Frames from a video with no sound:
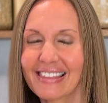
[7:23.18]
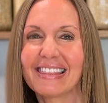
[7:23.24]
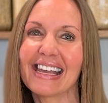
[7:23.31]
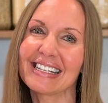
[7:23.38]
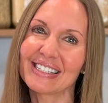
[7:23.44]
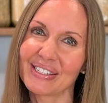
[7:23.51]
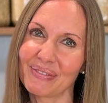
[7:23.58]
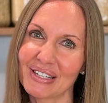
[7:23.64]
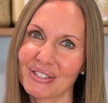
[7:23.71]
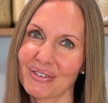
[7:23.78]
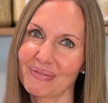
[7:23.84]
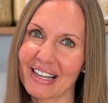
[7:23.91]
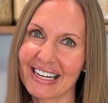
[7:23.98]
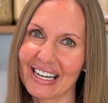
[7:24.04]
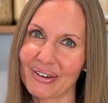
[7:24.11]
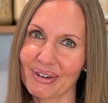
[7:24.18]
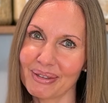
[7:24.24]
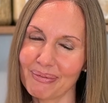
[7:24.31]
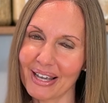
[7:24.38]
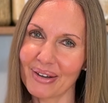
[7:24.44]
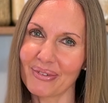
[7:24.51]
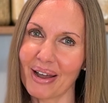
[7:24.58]
Thanks so much for being here with
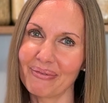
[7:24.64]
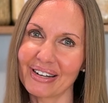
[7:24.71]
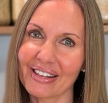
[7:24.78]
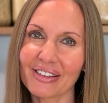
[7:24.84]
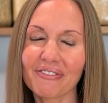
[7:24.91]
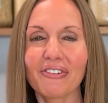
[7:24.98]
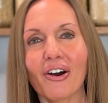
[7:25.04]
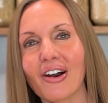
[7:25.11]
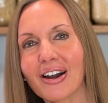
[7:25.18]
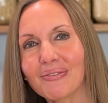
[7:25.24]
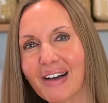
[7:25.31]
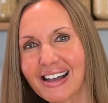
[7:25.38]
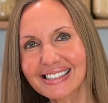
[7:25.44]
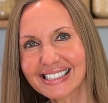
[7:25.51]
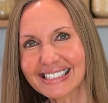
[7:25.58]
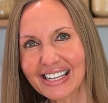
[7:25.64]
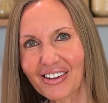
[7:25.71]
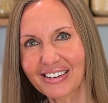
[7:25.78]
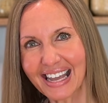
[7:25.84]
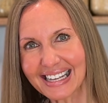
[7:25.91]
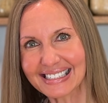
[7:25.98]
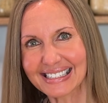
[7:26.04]
me on Robin on the Farm. I'll see y'all
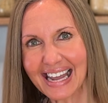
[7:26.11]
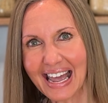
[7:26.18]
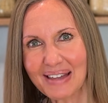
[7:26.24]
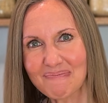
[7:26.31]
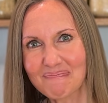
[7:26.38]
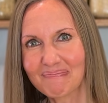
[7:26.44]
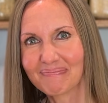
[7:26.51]
next time.